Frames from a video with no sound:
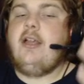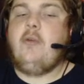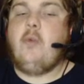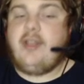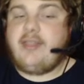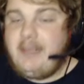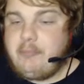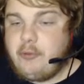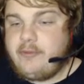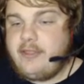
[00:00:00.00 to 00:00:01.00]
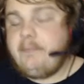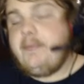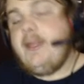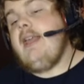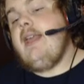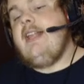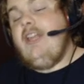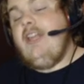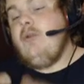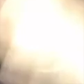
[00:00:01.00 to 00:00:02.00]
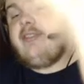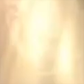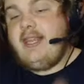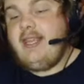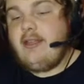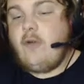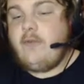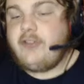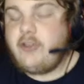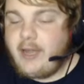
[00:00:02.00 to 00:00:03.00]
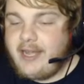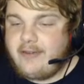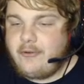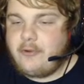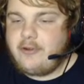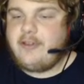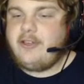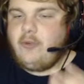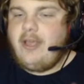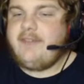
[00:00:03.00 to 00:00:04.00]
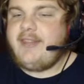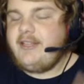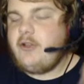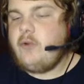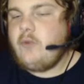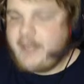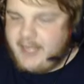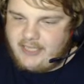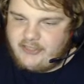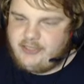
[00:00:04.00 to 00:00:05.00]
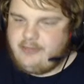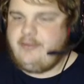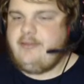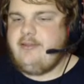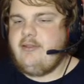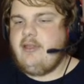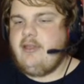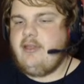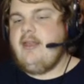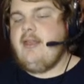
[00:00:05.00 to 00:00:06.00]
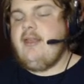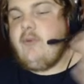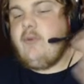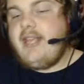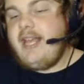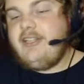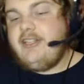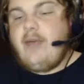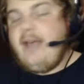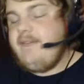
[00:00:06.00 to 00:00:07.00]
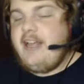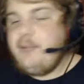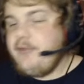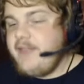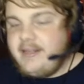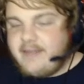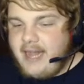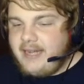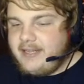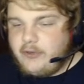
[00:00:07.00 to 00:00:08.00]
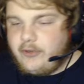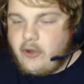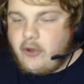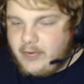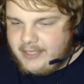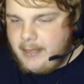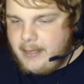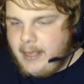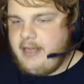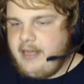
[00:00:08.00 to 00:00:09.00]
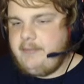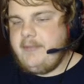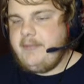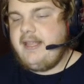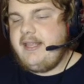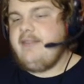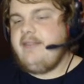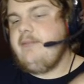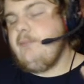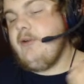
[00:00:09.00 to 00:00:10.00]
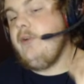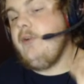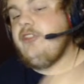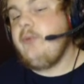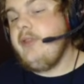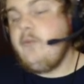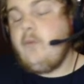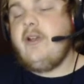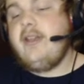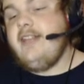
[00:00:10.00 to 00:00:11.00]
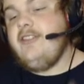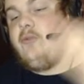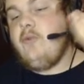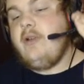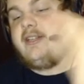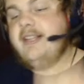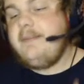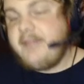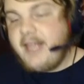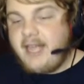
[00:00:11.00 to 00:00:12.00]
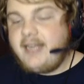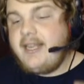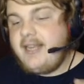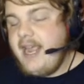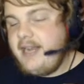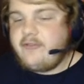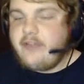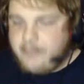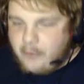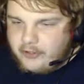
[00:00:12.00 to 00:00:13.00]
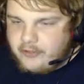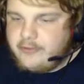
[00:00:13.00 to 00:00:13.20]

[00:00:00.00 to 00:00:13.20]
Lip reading: Once that pulls up, you will see over to your right hand corner, you have a thing called Quick Actions. Quick Actions will have a couple things added to it already, but what you really want is you want Clip Dat and Add Stream Marker.